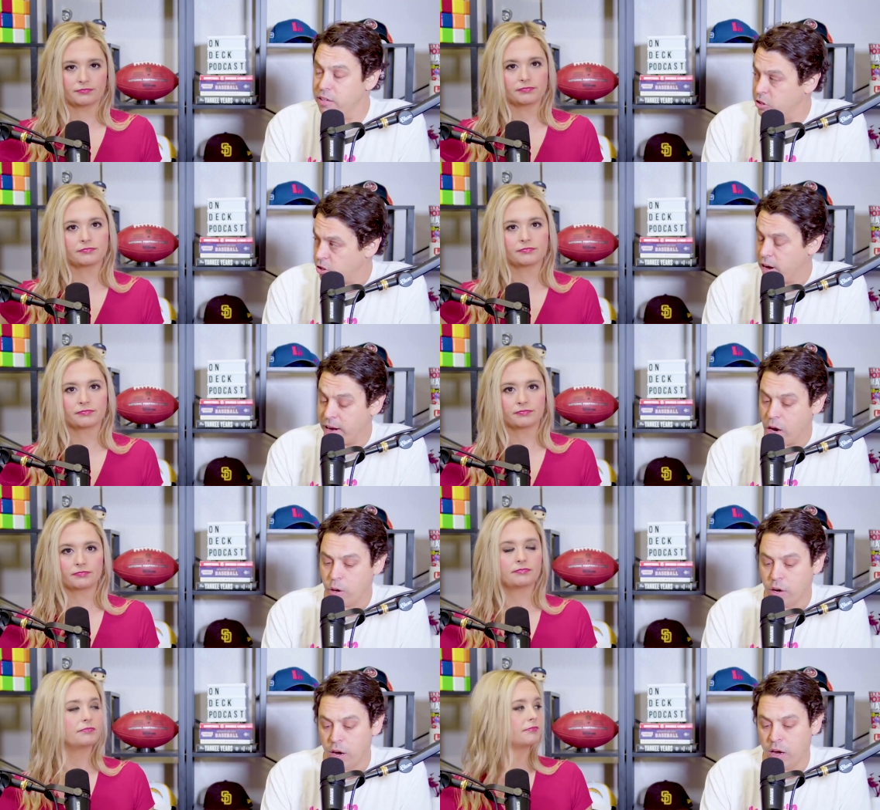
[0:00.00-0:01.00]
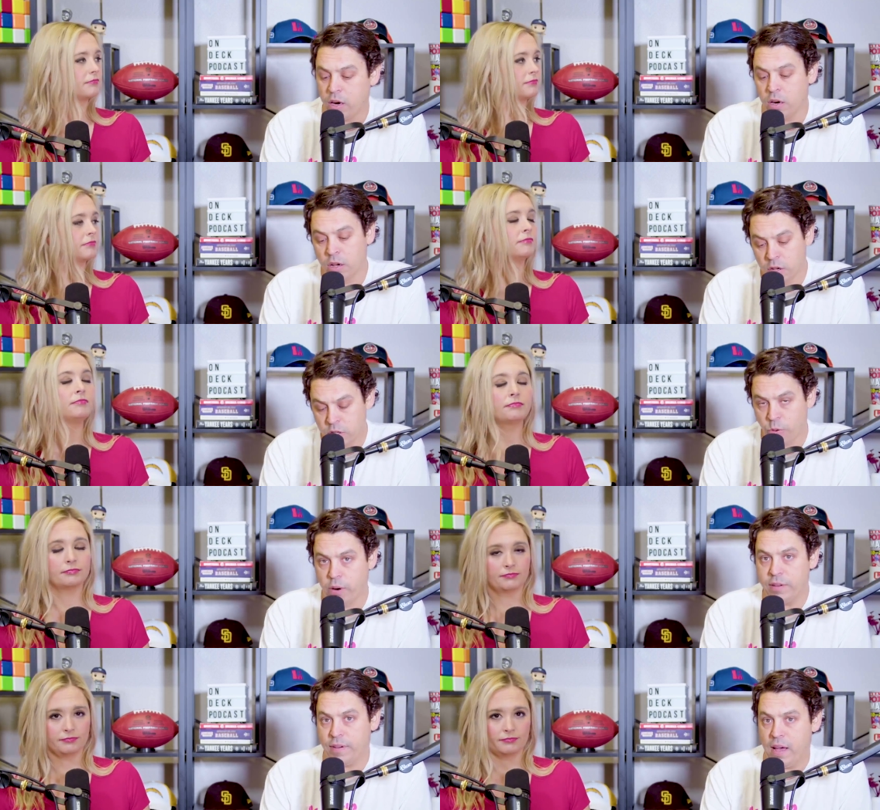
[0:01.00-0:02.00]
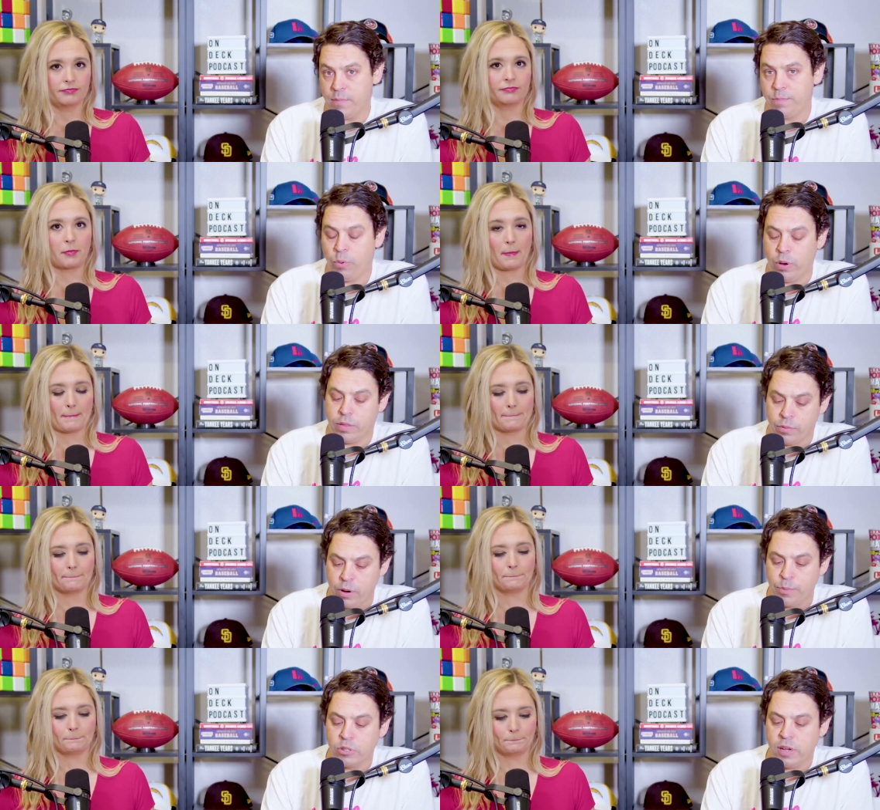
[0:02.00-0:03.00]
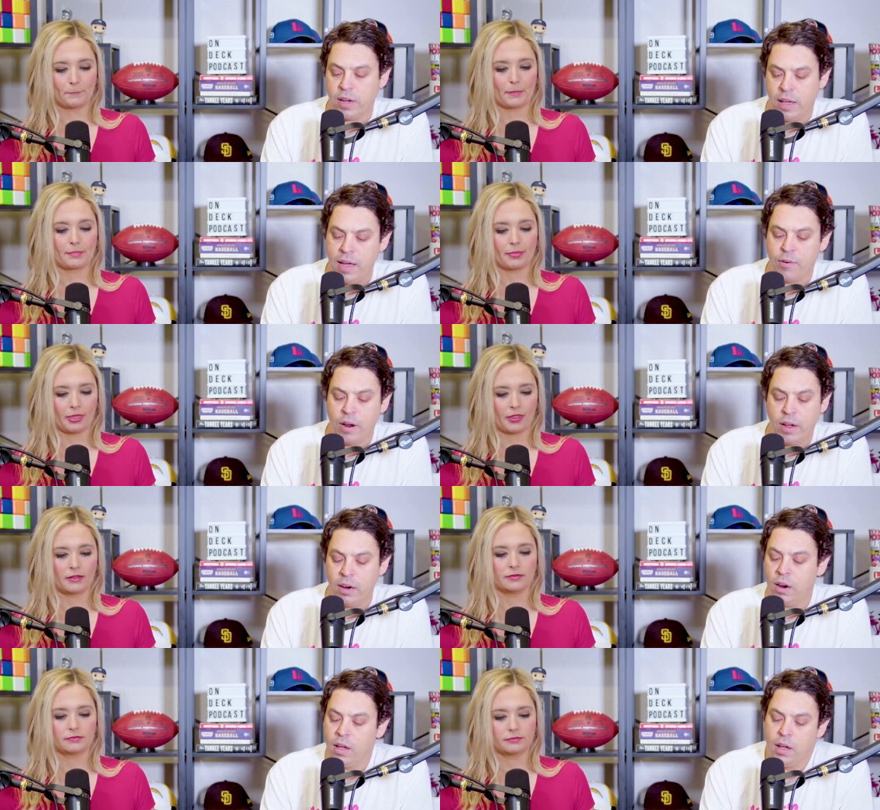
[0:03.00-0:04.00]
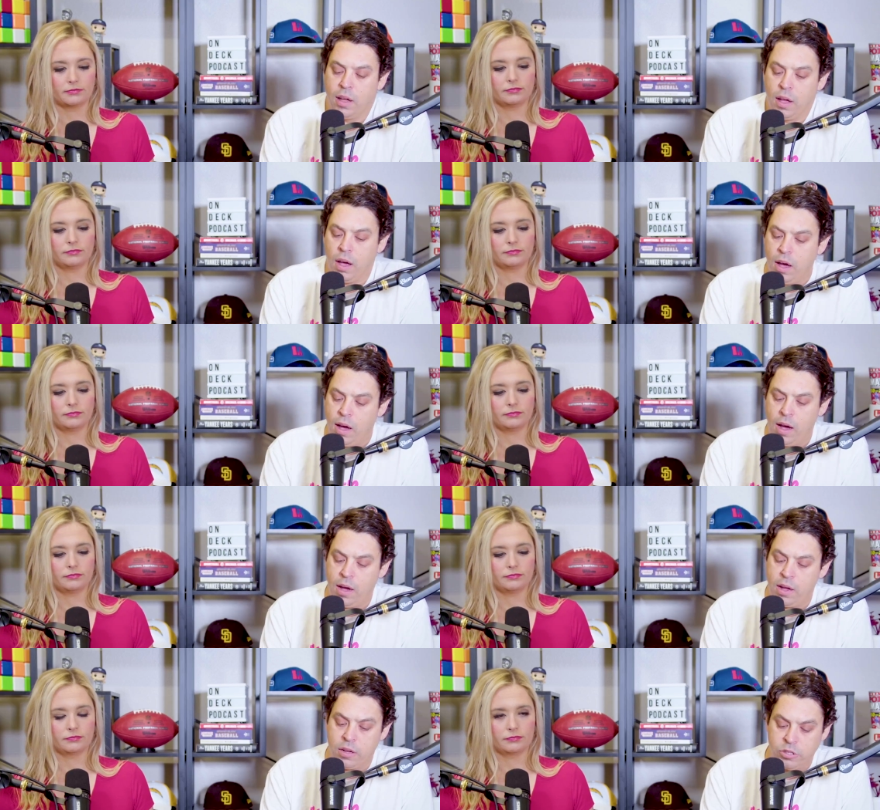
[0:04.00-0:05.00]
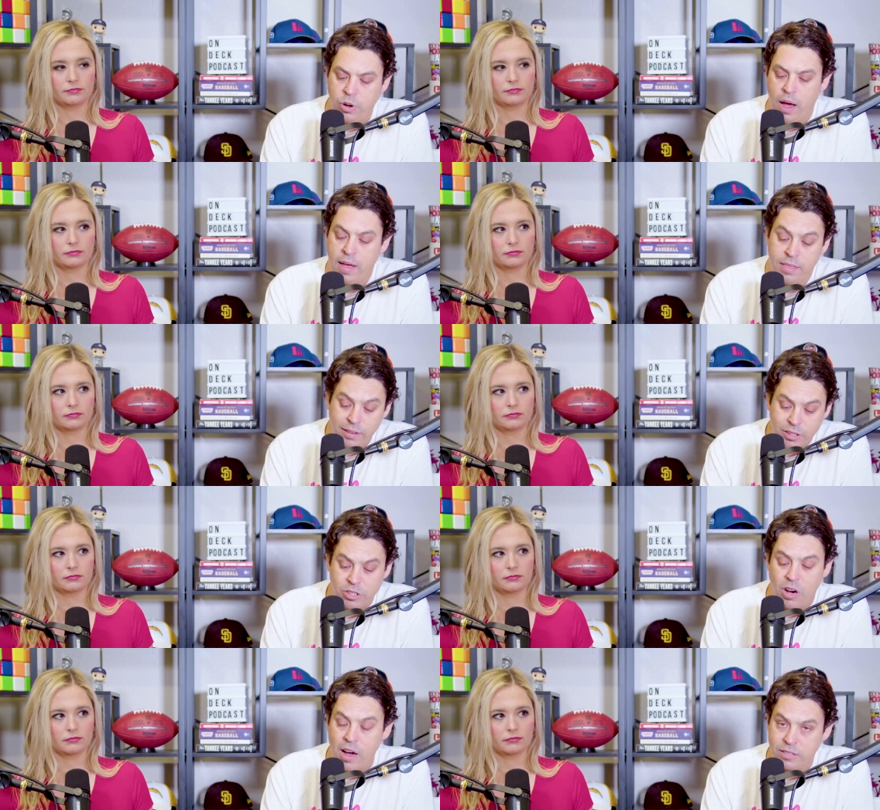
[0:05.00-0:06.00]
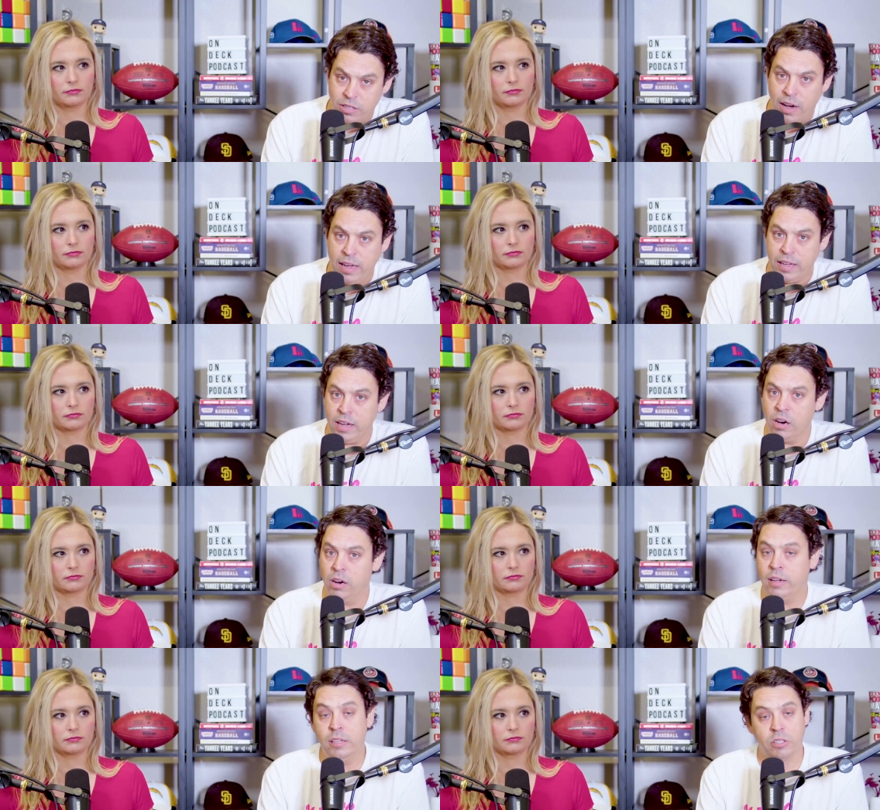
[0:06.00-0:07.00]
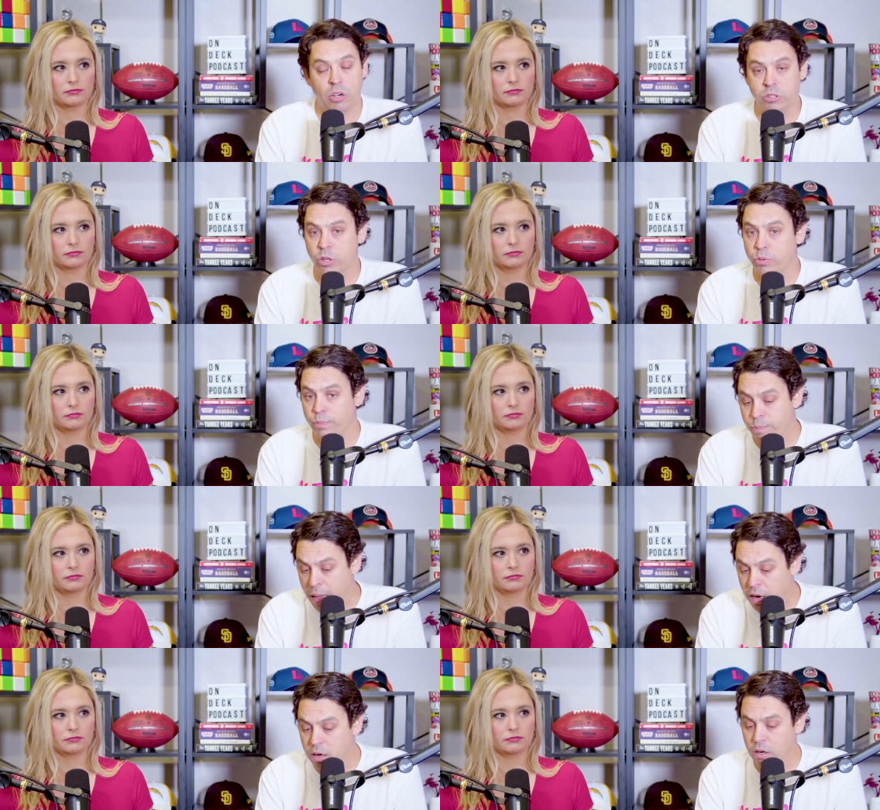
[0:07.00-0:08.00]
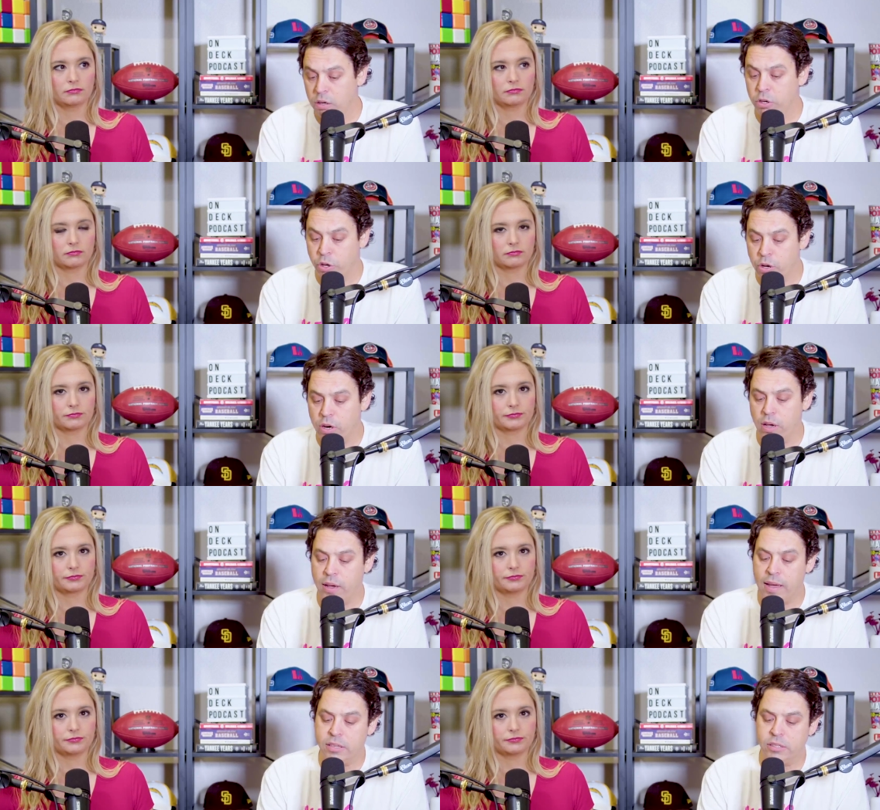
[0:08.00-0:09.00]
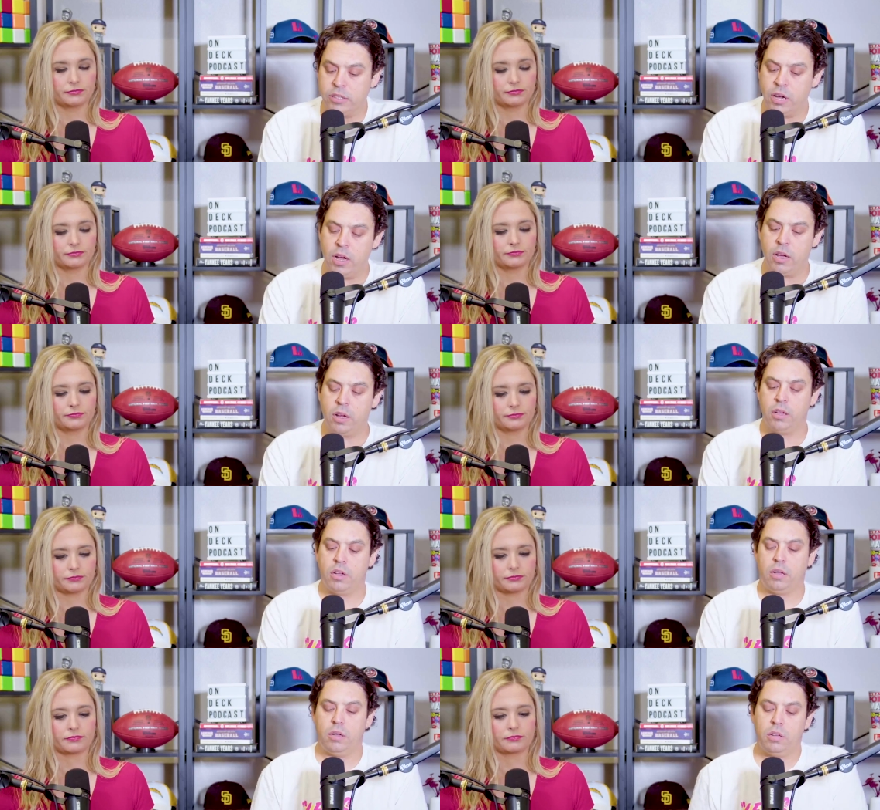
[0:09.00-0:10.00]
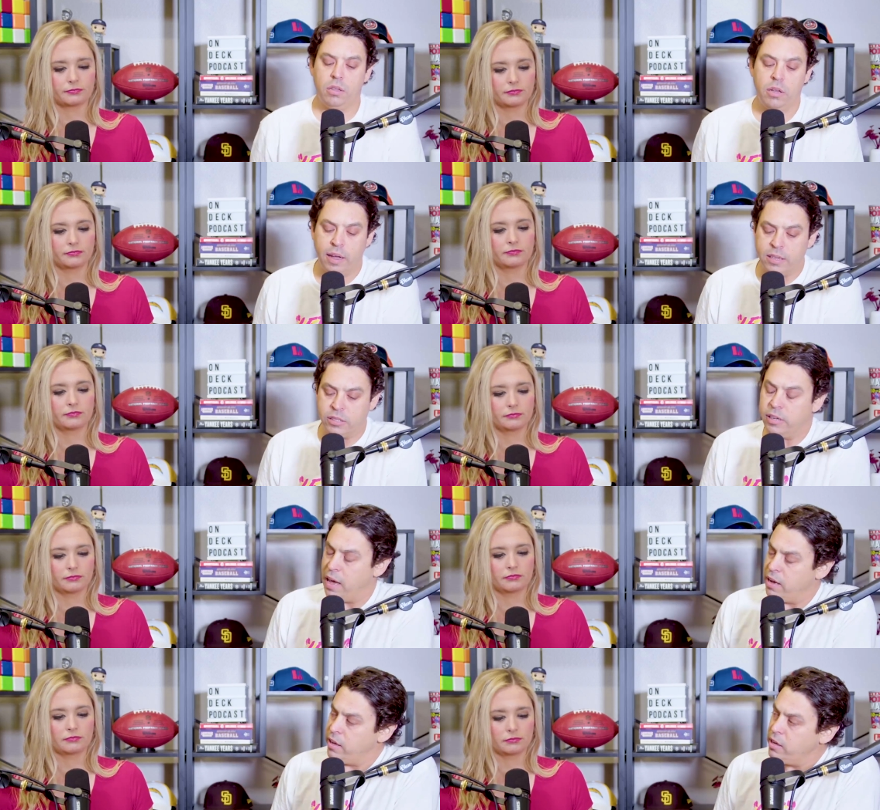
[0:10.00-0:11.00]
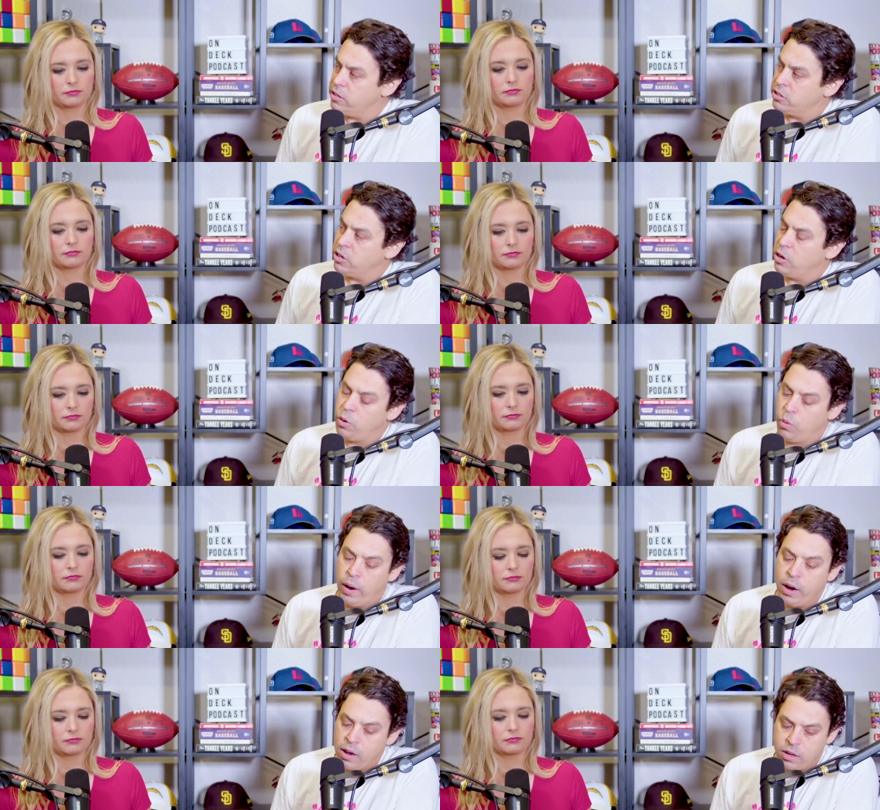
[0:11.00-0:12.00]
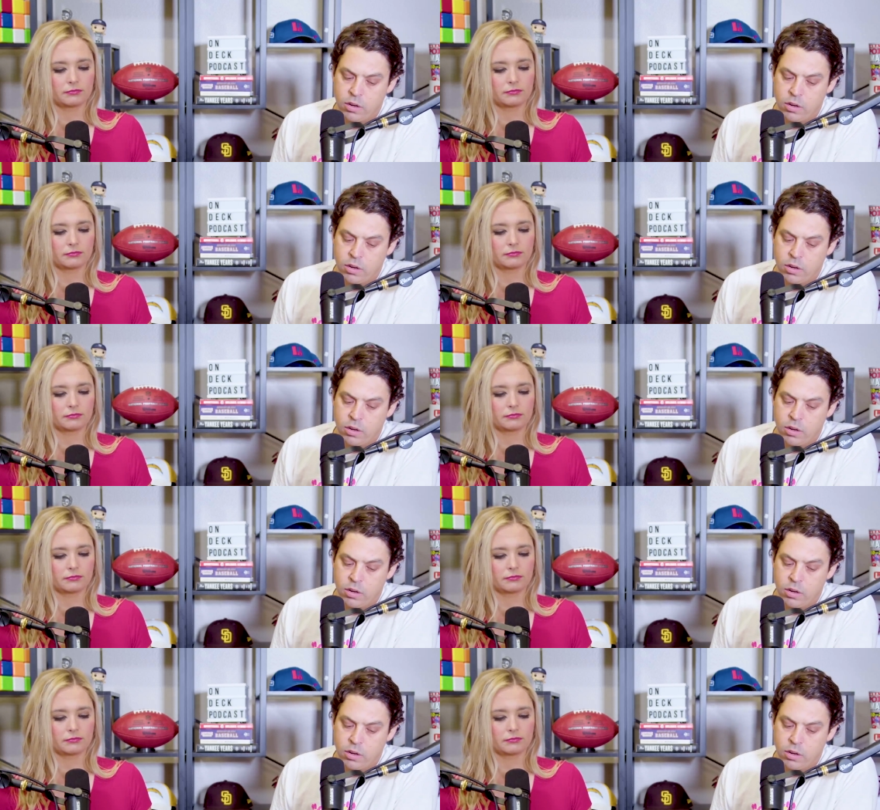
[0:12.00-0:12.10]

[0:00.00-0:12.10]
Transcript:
Speaker 1: strike out a lot, 25.3% mm-hmm. K rate. Uh, so I think there's a lot to like here. He's also been good against uh, against the Yankees, so why not